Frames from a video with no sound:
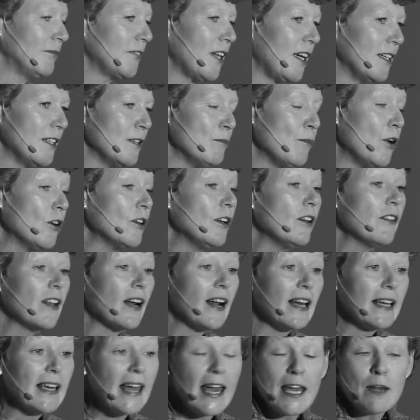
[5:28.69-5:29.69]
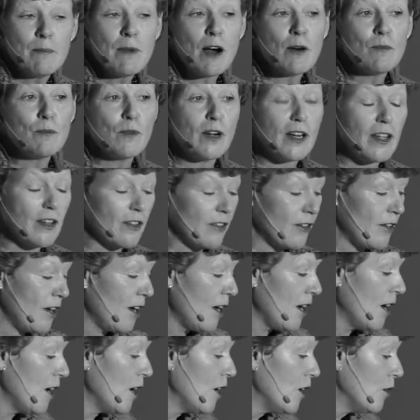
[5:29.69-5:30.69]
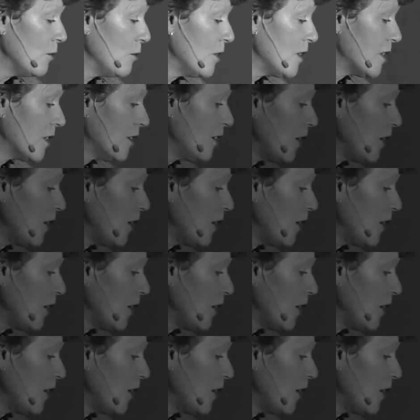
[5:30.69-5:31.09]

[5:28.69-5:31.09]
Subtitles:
And the model that I came up with was the